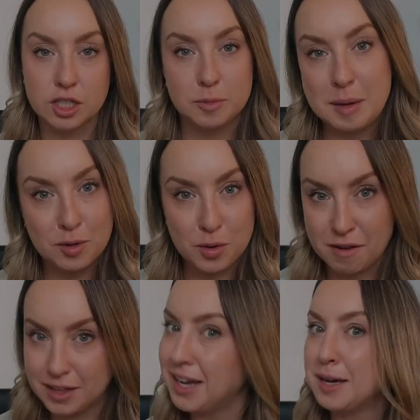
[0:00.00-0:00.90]
there's people who
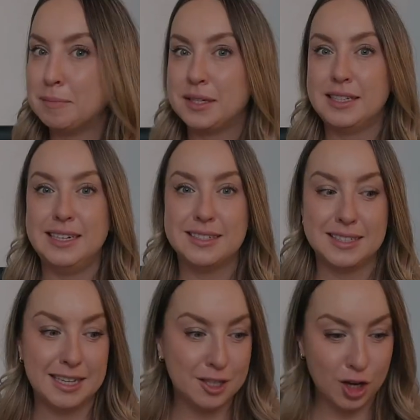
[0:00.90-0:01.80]
have like
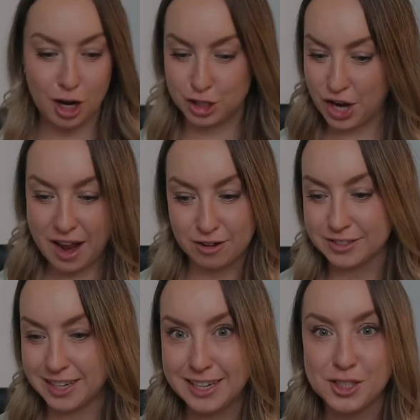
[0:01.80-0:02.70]
complete TikTok
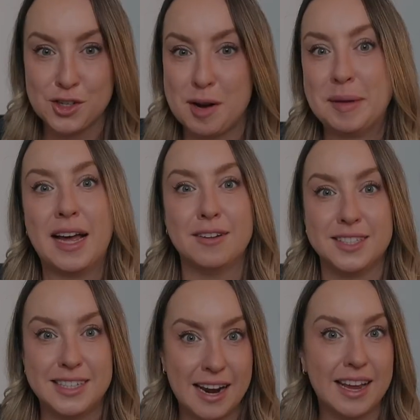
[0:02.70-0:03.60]
channels and Instagram
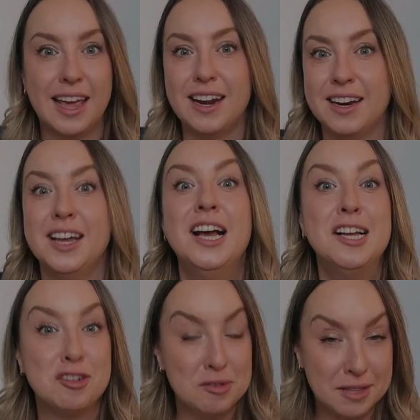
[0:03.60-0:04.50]
accounts dedicated
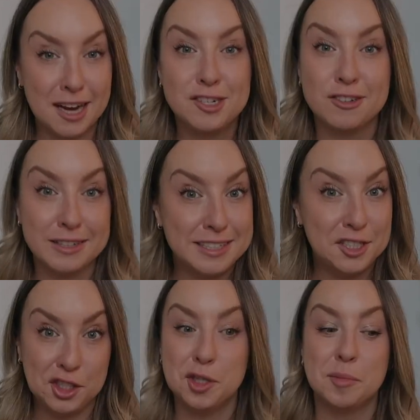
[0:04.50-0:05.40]
to luxury
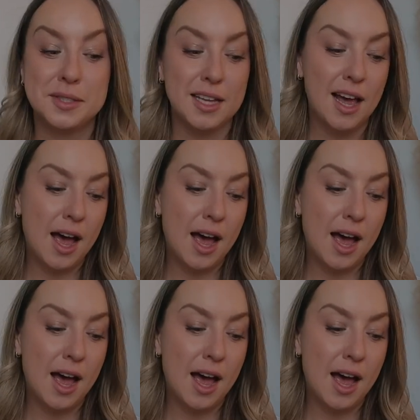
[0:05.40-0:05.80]
dupes.